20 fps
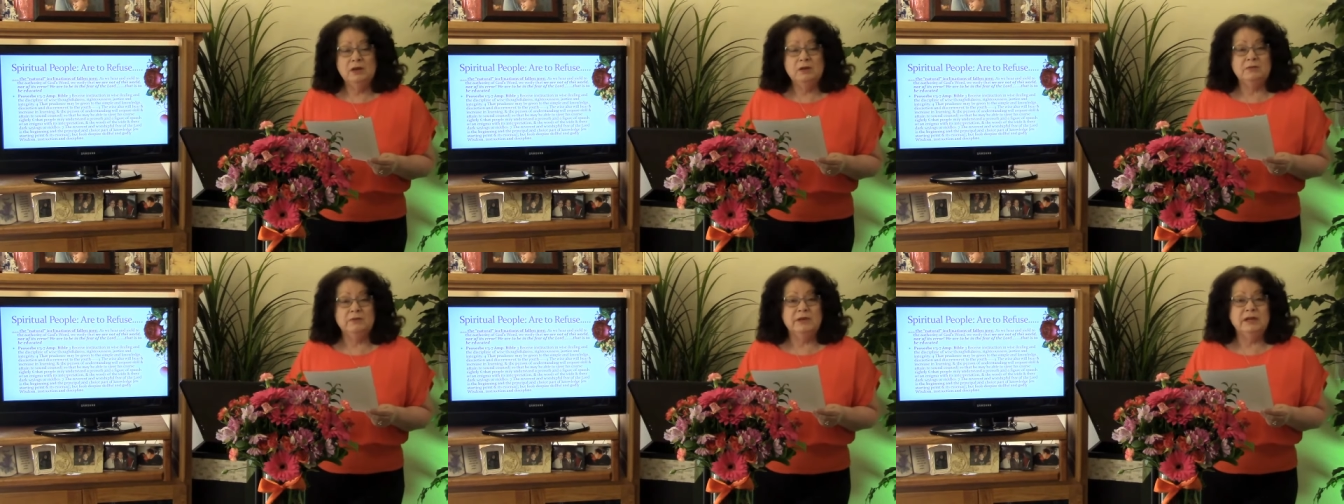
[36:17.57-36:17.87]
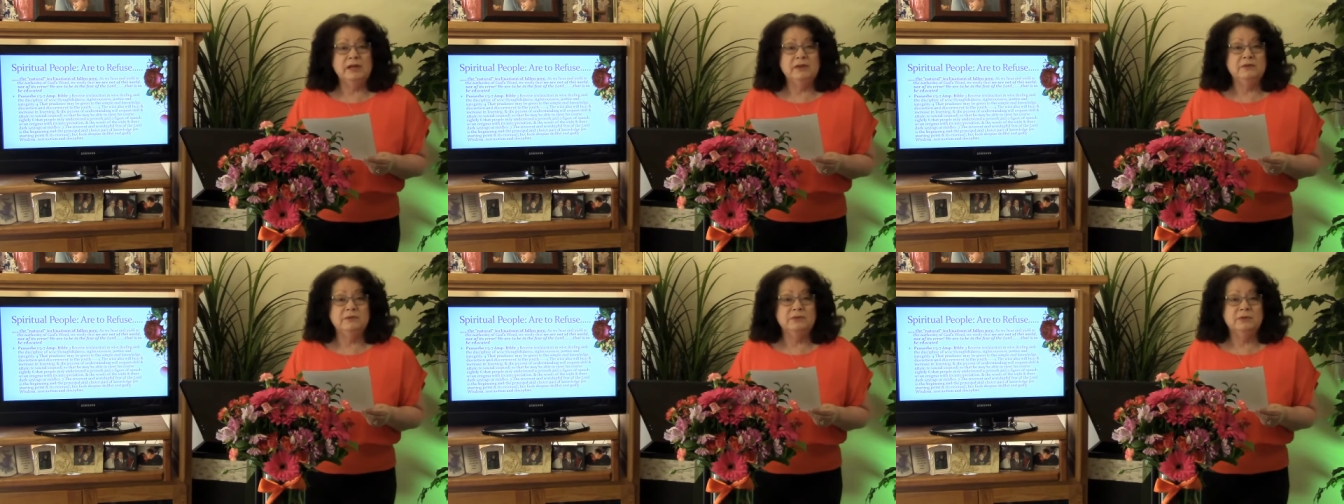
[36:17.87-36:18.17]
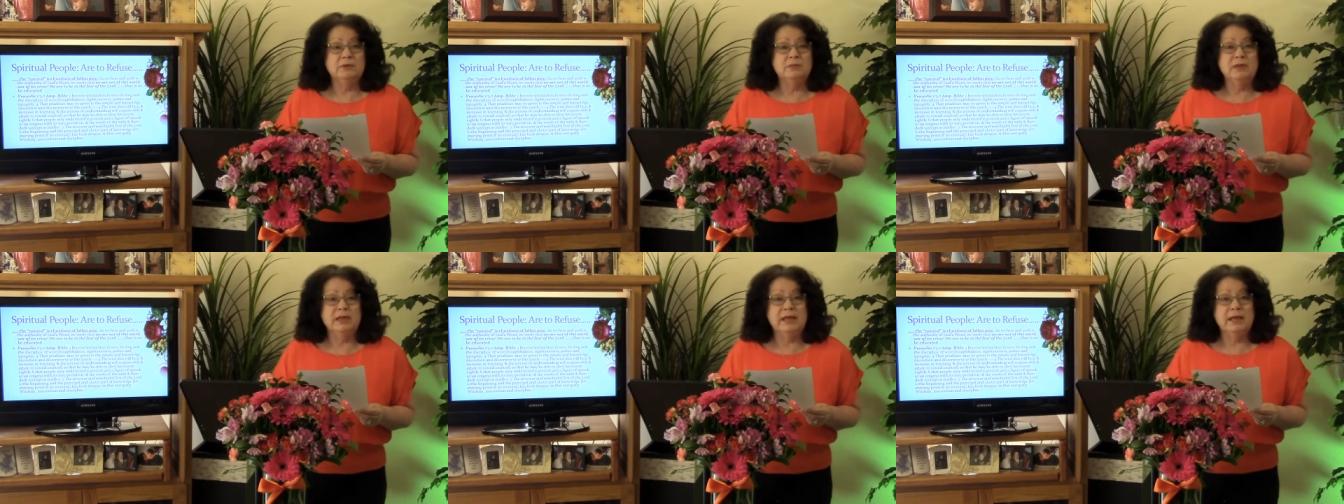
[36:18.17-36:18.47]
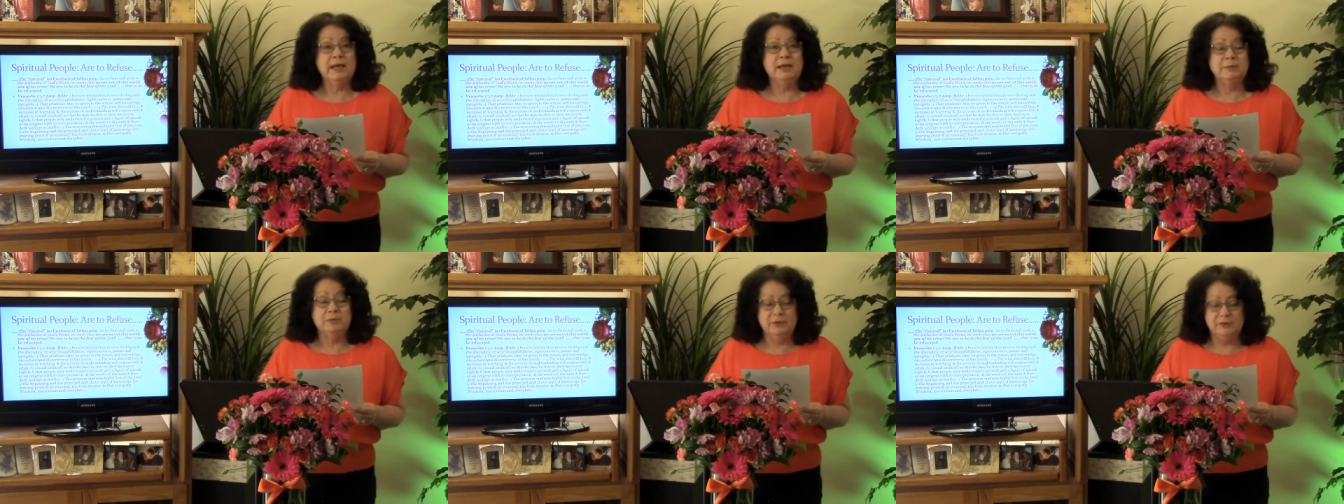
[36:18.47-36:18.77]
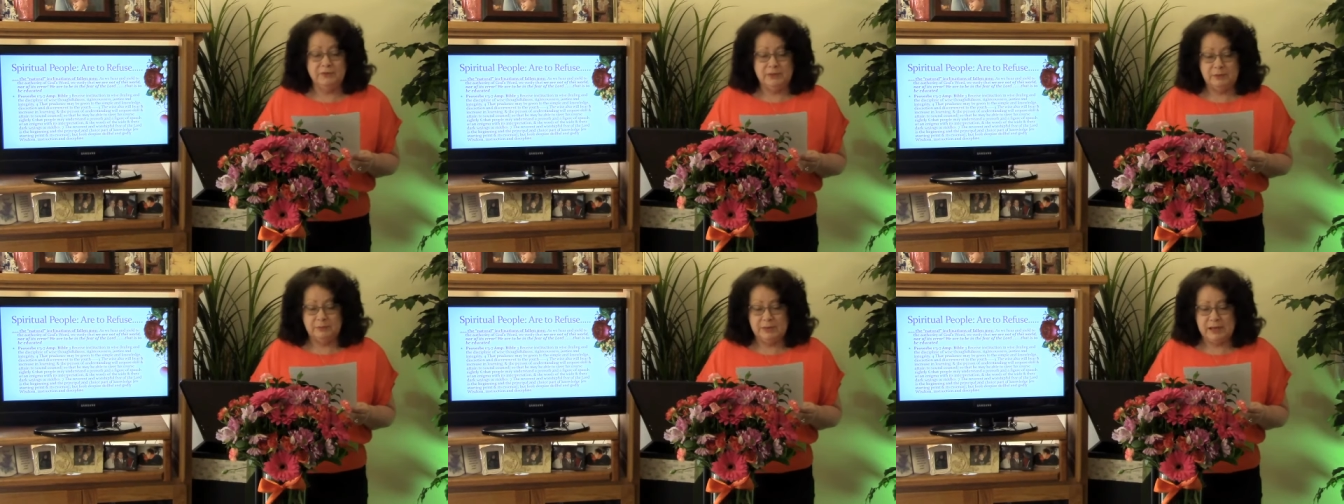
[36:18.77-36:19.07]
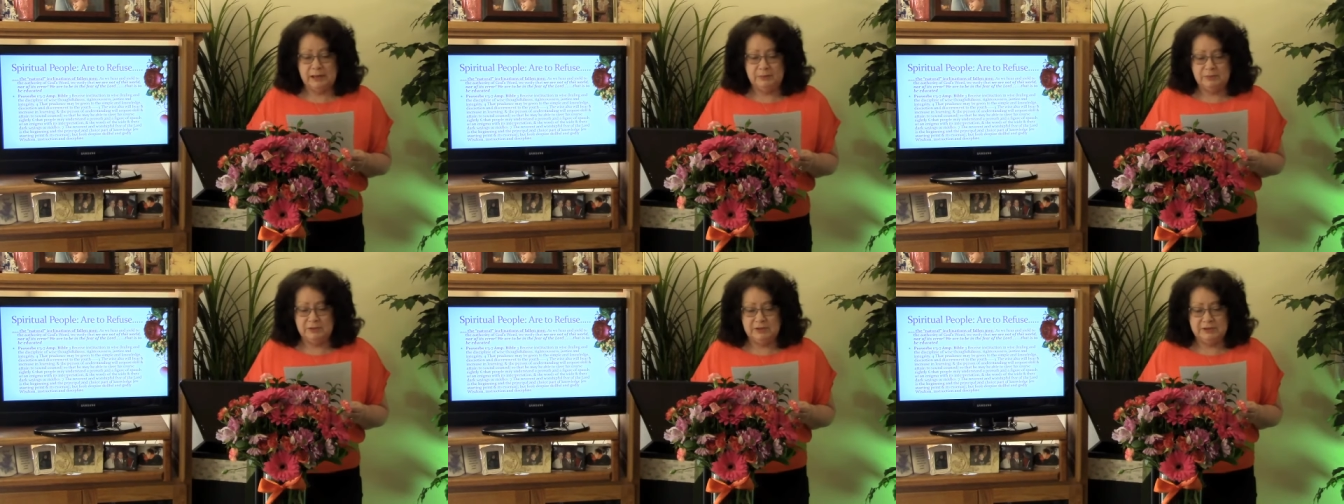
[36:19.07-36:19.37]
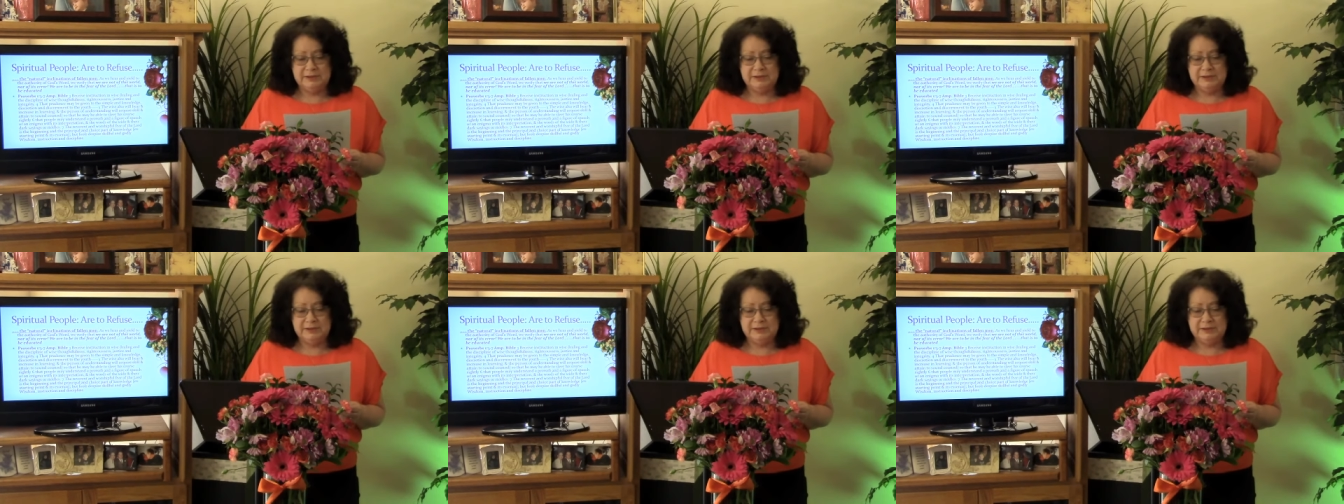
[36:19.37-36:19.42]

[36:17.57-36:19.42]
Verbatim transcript: reading from the Amplified Bible,